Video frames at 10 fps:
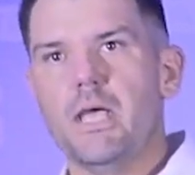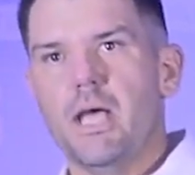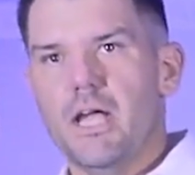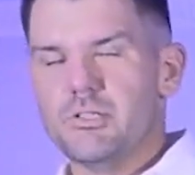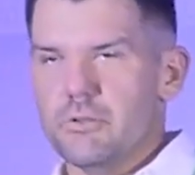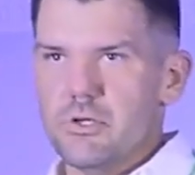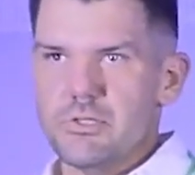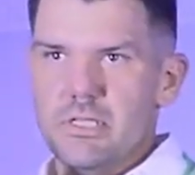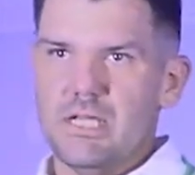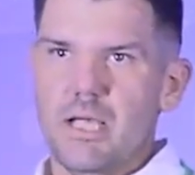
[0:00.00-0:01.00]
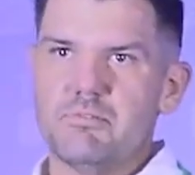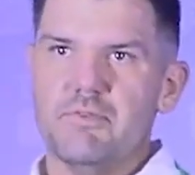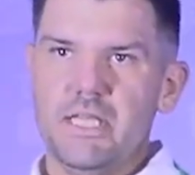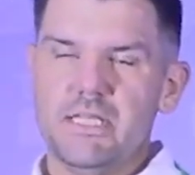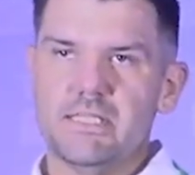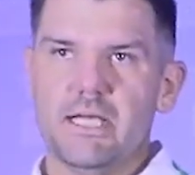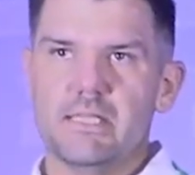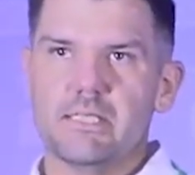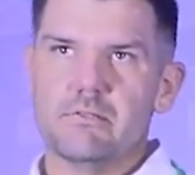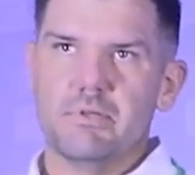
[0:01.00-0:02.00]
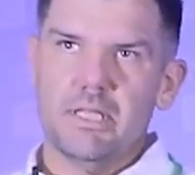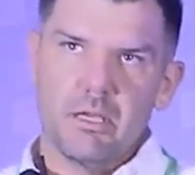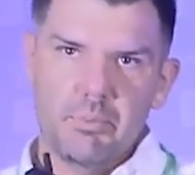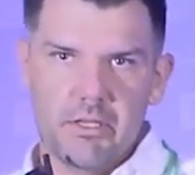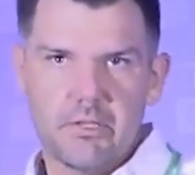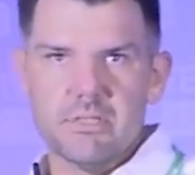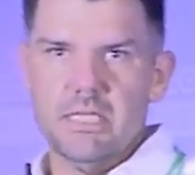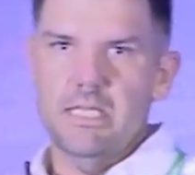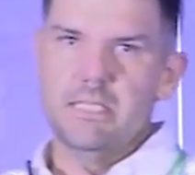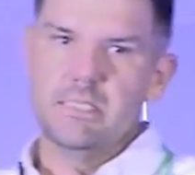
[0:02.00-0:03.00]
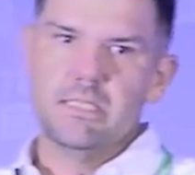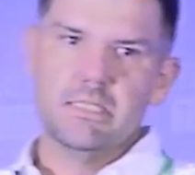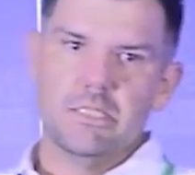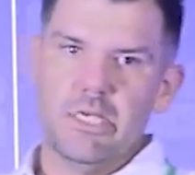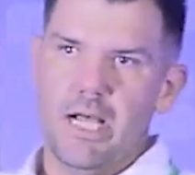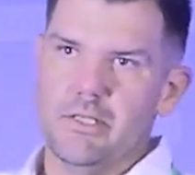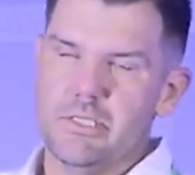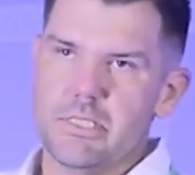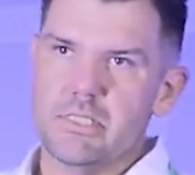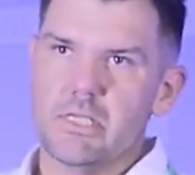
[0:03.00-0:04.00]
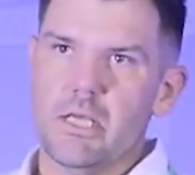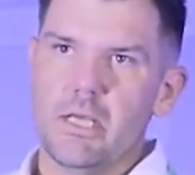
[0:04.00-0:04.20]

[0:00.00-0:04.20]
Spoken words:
And so those are the types of insights as we think about those in-season challenges